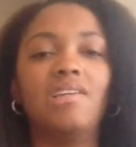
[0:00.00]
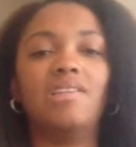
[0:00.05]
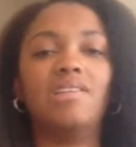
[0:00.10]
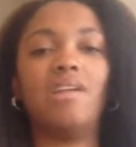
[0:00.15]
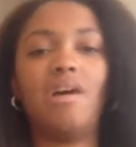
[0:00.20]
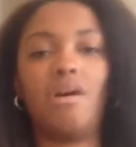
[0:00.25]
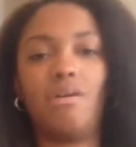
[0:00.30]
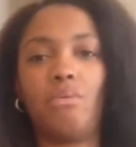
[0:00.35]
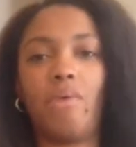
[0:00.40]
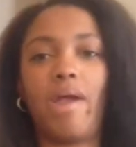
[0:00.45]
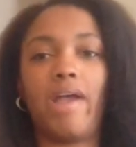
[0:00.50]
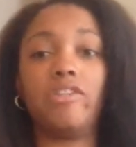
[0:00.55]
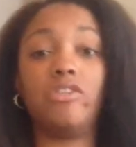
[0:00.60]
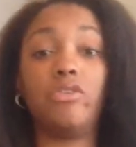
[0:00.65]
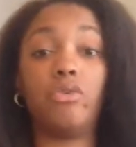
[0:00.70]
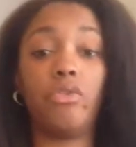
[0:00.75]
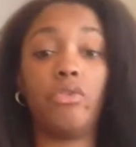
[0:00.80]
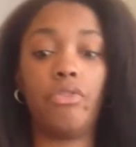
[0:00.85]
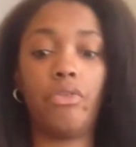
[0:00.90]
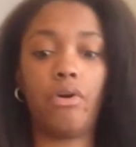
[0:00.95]
not a
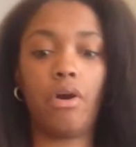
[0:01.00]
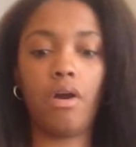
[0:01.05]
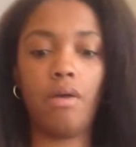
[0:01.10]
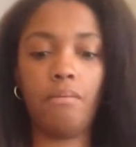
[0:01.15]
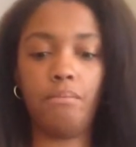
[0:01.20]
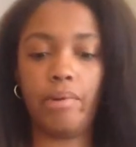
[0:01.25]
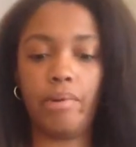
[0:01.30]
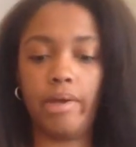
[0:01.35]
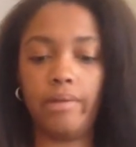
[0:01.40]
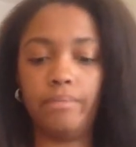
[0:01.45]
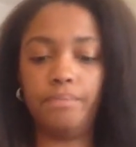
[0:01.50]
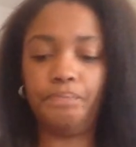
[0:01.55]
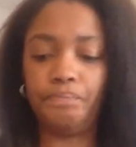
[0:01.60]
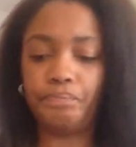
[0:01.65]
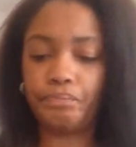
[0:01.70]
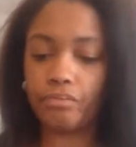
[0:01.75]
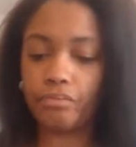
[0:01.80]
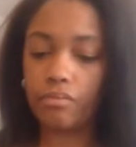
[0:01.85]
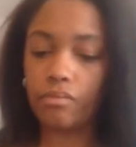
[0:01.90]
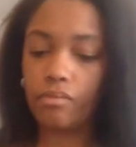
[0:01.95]
rational thought, but
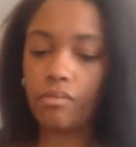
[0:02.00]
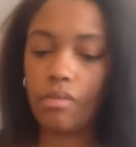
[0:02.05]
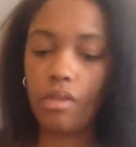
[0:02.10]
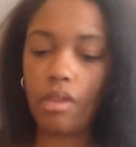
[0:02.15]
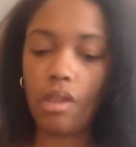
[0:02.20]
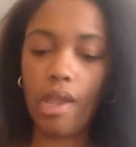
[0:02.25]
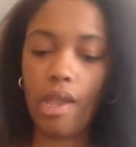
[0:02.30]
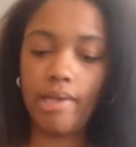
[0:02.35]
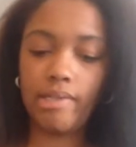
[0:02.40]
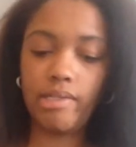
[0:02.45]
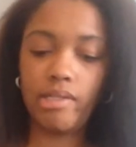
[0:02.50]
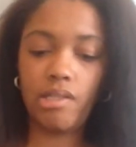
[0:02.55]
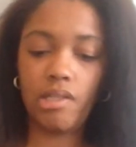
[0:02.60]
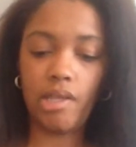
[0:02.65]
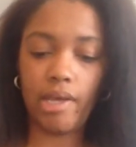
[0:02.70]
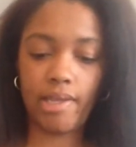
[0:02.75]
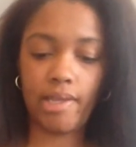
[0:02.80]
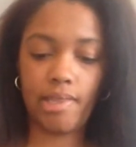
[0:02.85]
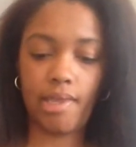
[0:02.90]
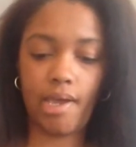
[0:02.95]
I did
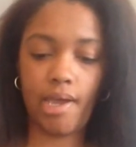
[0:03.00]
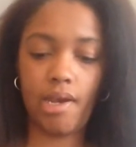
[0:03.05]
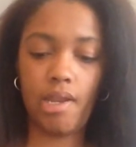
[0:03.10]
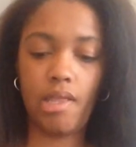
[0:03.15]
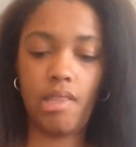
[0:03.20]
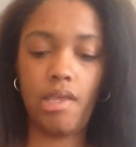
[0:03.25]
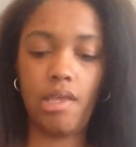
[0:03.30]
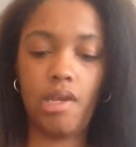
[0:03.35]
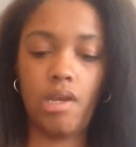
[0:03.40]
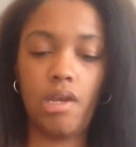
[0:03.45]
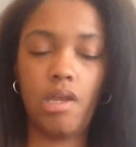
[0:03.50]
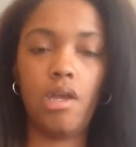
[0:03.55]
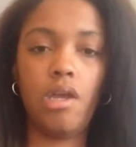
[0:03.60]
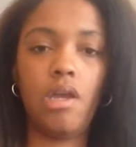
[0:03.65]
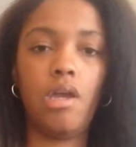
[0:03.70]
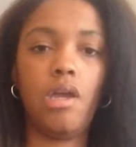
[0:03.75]
like that. And then